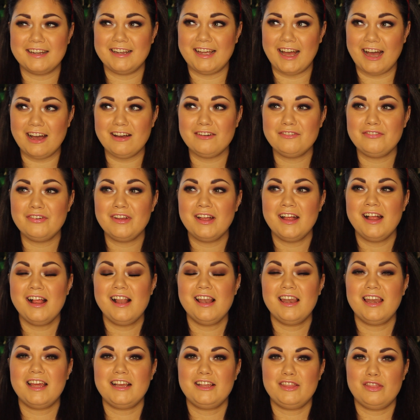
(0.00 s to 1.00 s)
I have
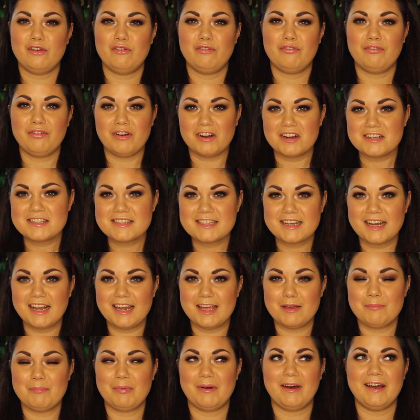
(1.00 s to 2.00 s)
like the first
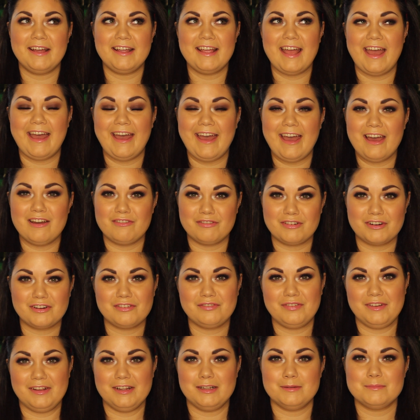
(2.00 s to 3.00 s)
clip I ever
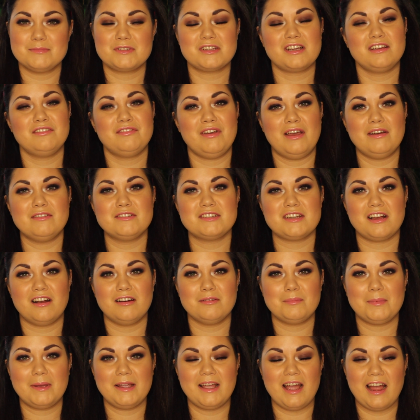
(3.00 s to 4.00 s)
filmed, I found it
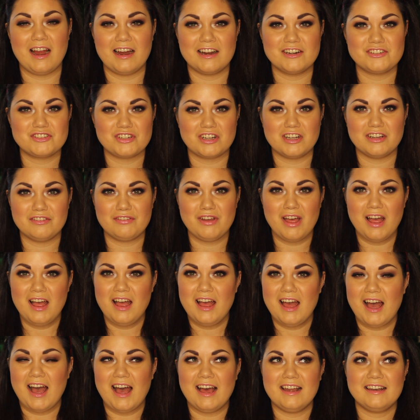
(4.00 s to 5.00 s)
on my hard drive,
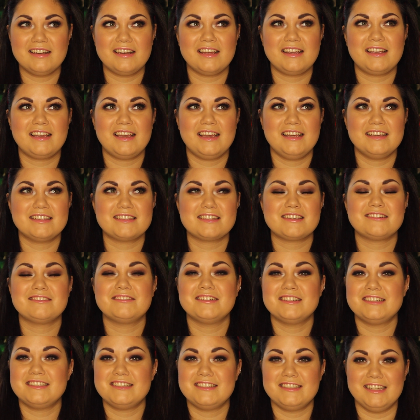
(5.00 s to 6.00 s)
and like it's
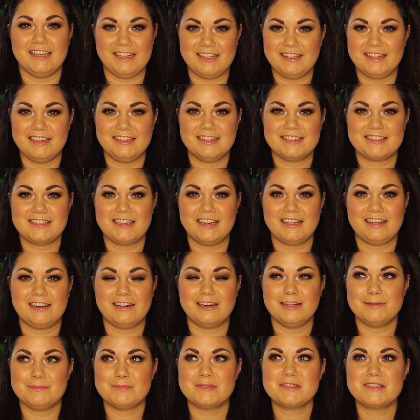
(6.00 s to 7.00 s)
ridiculous, like
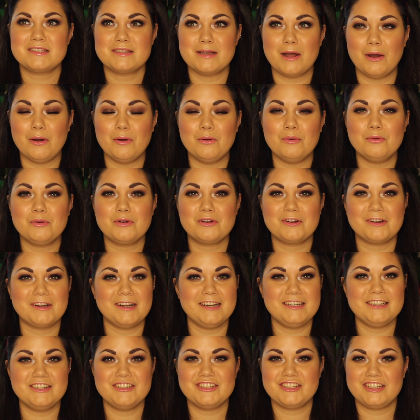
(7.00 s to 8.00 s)
I'm so
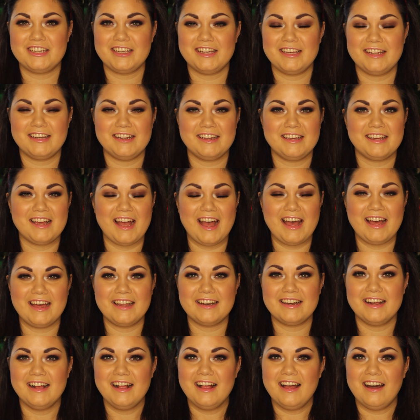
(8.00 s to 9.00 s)
cringy in it
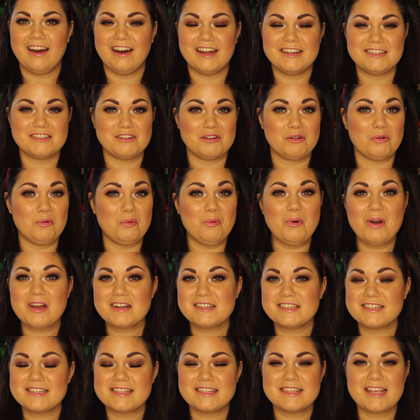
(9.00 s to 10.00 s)
and I don't know
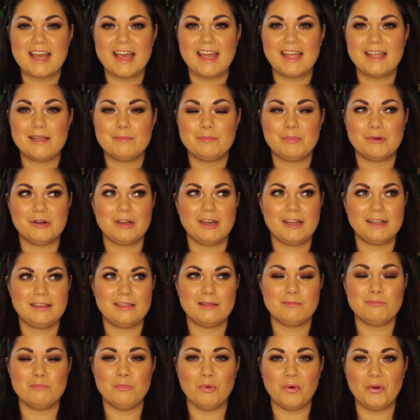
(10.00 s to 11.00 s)
what to say, but like
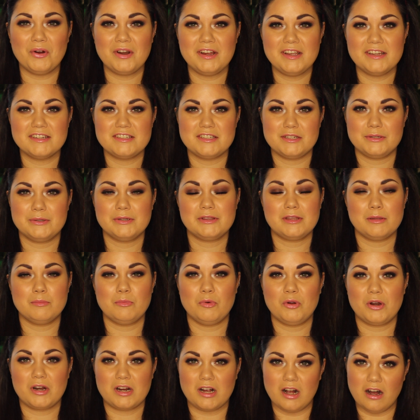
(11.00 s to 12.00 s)
the more you do it the
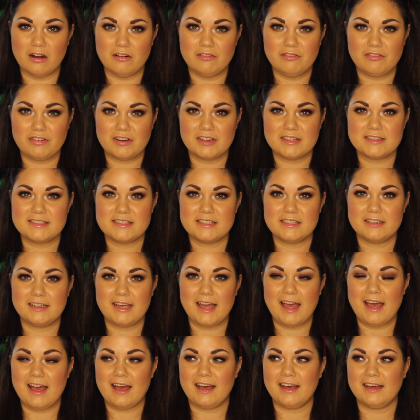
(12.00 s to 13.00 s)
more confidence you get.